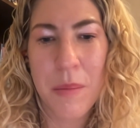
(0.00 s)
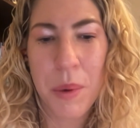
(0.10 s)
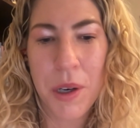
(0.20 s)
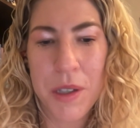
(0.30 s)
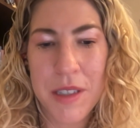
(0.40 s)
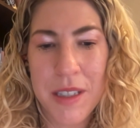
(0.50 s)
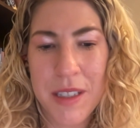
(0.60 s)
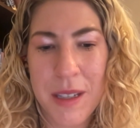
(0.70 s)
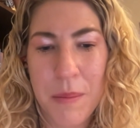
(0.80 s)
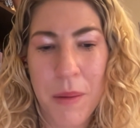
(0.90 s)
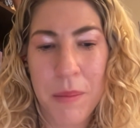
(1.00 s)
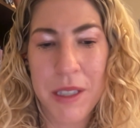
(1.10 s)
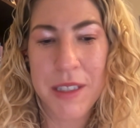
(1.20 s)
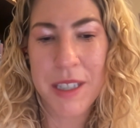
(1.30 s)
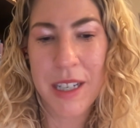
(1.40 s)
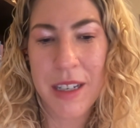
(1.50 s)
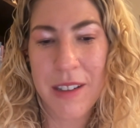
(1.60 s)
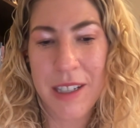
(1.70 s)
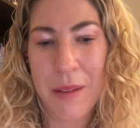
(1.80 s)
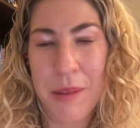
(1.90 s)
person in the publicity,
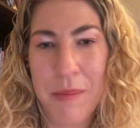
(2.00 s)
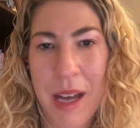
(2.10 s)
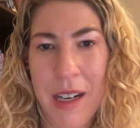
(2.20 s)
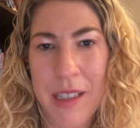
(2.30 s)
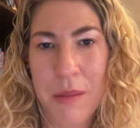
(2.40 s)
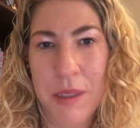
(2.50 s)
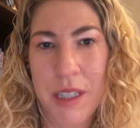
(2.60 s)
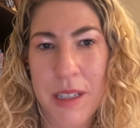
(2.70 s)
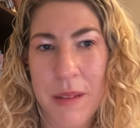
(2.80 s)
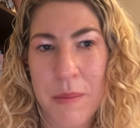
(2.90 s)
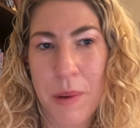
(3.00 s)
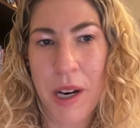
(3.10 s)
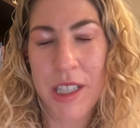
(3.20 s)
entertainment management, brand